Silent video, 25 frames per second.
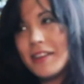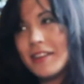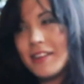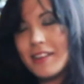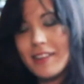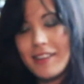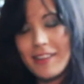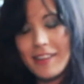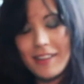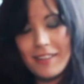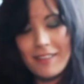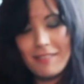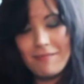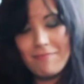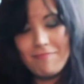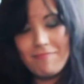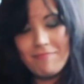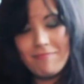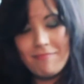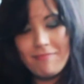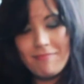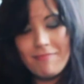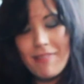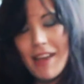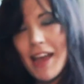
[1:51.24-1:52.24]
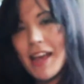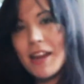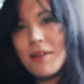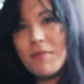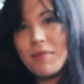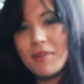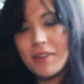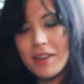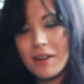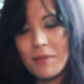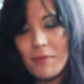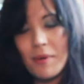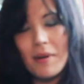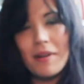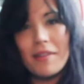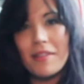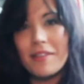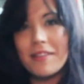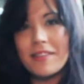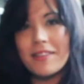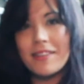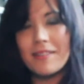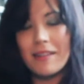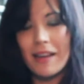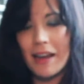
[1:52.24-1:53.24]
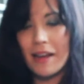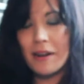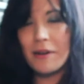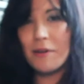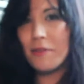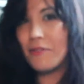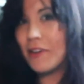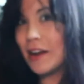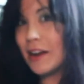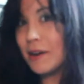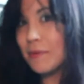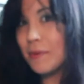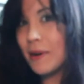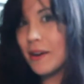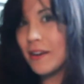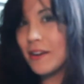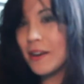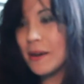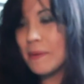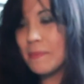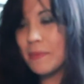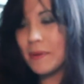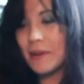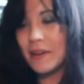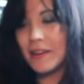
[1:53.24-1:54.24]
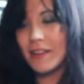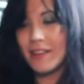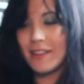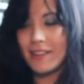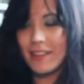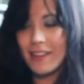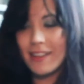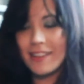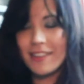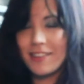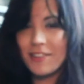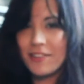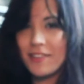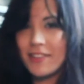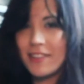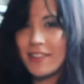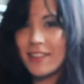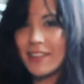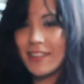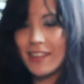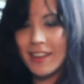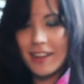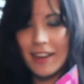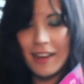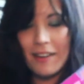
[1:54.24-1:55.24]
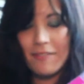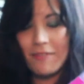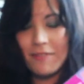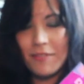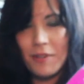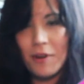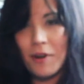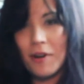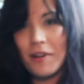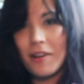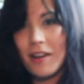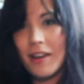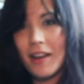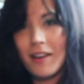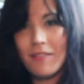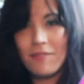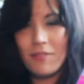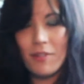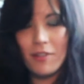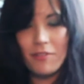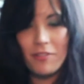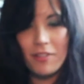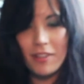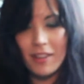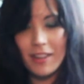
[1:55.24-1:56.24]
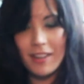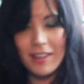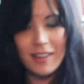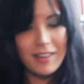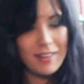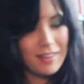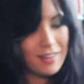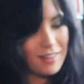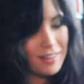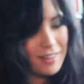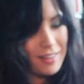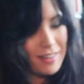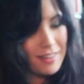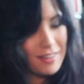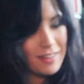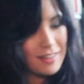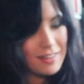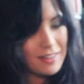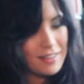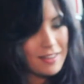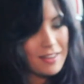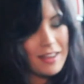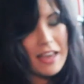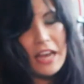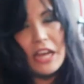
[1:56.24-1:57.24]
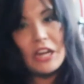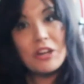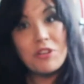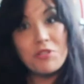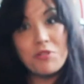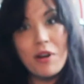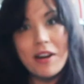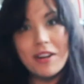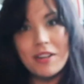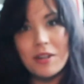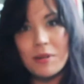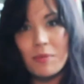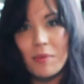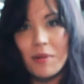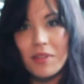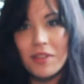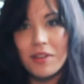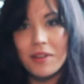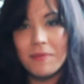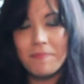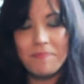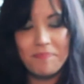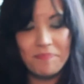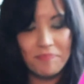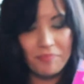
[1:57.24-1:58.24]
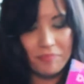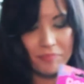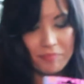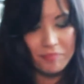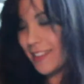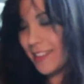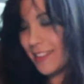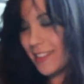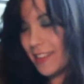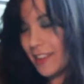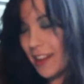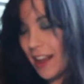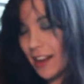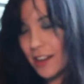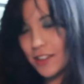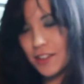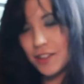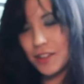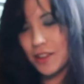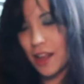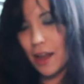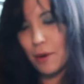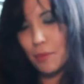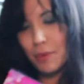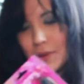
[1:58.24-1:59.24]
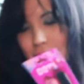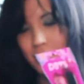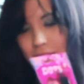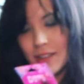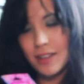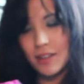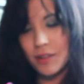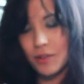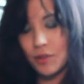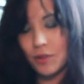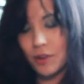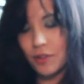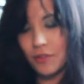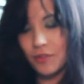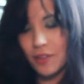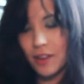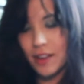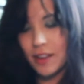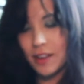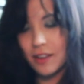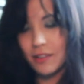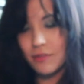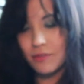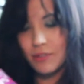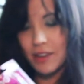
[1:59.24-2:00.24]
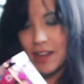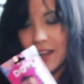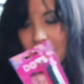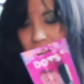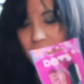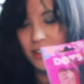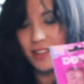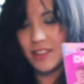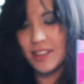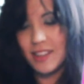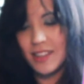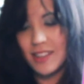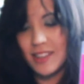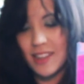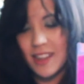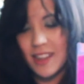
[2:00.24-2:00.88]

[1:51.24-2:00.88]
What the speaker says: Like, anyone can wear this. I don't know if I'd wear it, but let's just see. I've not really interacted with it. It's just, I wanted to sort of like react to these